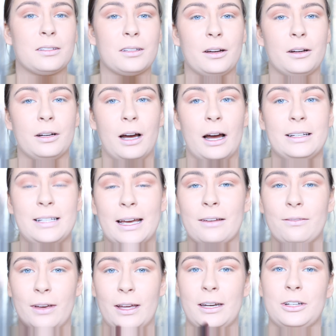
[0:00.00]
So I take
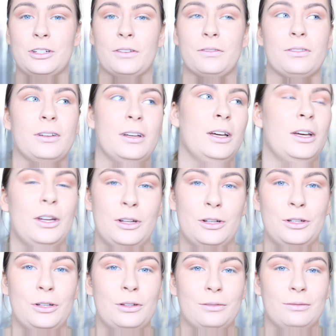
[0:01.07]
advantage of
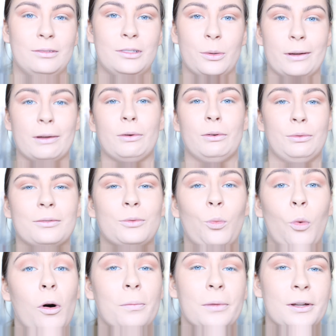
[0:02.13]
doing
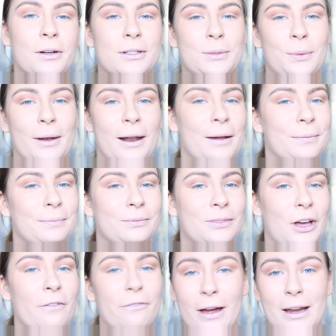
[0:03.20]
warm looks when
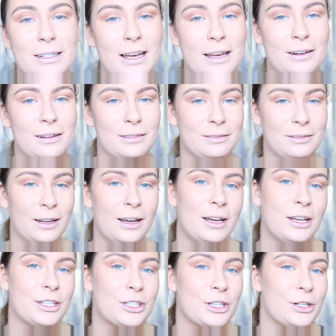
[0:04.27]
I've got fake tan on.
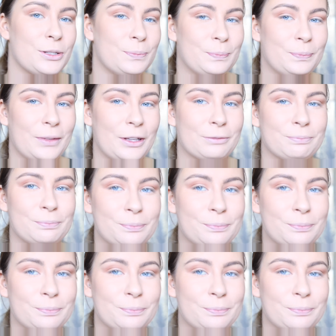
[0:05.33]
So yeah.